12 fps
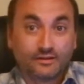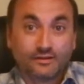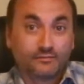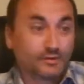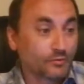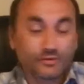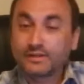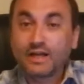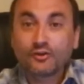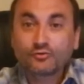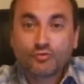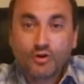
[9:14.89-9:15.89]
I'm like, what the
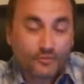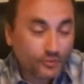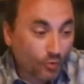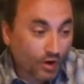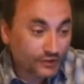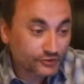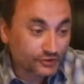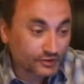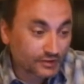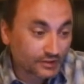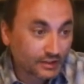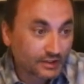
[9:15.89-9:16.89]
hell's wrong with the washer?
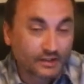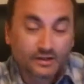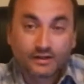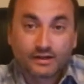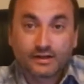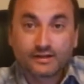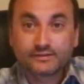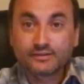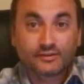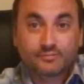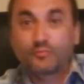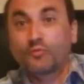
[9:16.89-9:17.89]
I said,
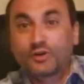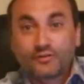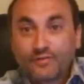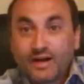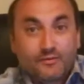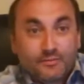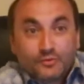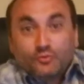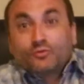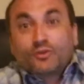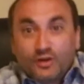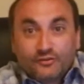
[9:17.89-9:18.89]
it's been working fine. We've been
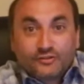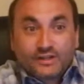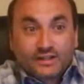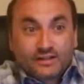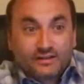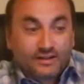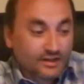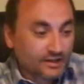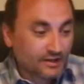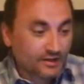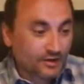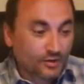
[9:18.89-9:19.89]
doing laundry in it.
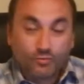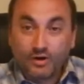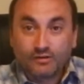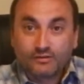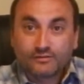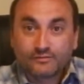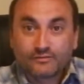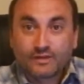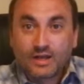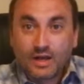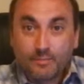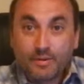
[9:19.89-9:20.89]
Well,
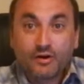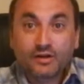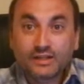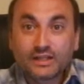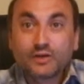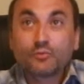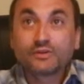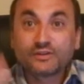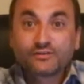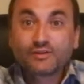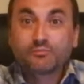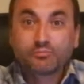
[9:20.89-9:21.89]
apparently when
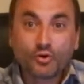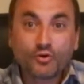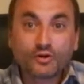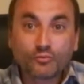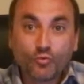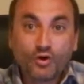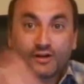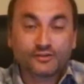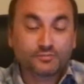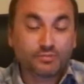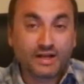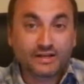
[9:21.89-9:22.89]
this thing broke and water
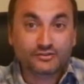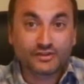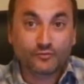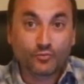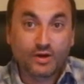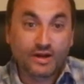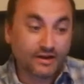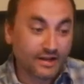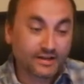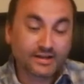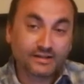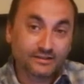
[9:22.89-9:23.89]
splashed everywhere,
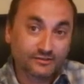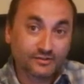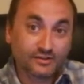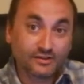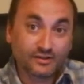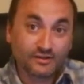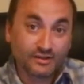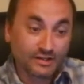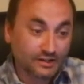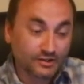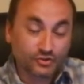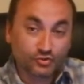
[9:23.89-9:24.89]
it got into the
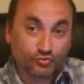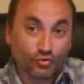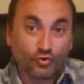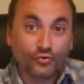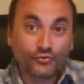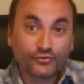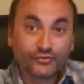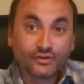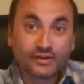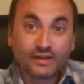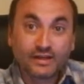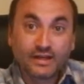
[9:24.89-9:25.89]
controls
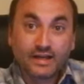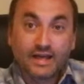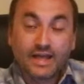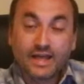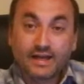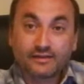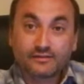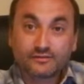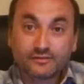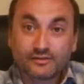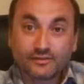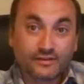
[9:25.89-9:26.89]
and
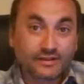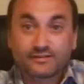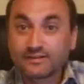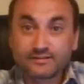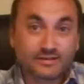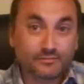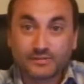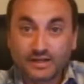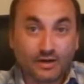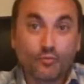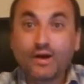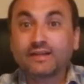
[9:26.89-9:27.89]
something
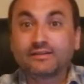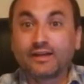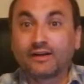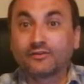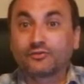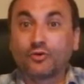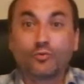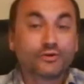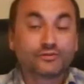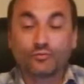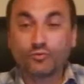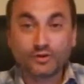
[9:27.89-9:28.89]
got wet in there, so it
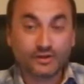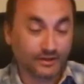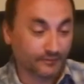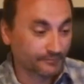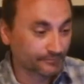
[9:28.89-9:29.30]
wasn't working.